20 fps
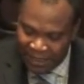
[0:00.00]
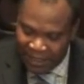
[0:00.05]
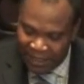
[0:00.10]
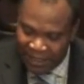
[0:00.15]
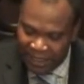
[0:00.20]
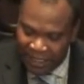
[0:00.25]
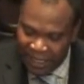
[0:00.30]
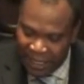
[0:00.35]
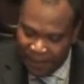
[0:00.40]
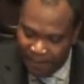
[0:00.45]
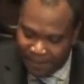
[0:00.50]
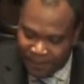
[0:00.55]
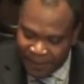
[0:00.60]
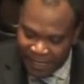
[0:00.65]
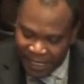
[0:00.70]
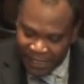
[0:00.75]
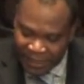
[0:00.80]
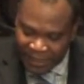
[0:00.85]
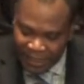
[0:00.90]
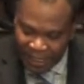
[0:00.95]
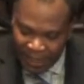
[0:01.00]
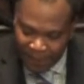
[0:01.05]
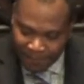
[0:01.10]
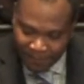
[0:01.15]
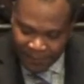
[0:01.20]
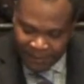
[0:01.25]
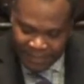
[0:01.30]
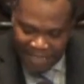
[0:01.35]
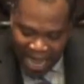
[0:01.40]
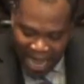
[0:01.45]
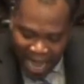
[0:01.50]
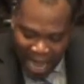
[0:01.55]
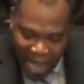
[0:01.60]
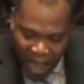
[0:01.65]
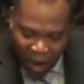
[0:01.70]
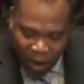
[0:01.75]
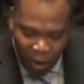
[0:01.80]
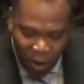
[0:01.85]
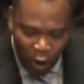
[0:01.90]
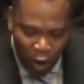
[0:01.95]
he bring him
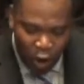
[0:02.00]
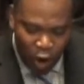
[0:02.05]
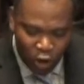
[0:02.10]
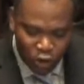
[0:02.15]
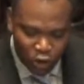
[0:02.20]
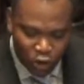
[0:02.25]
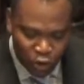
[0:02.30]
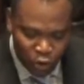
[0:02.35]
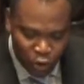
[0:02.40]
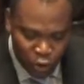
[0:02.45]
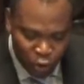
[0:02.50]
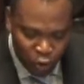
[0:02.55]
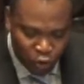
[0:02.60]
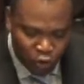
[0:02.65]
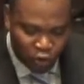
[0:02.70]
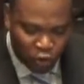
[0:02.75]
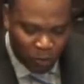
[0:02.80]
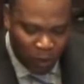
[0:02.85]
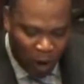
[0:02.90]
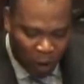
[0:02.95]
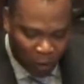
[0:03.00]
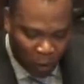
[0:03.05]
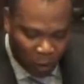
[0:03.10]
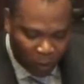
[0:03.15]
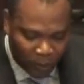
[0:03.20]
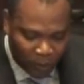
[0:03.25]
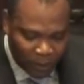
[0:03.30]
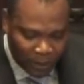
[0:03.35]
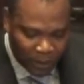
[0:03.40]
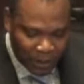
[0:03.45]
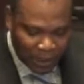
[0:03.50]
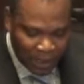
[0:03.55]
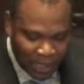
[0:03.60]
down unto you tomorrow,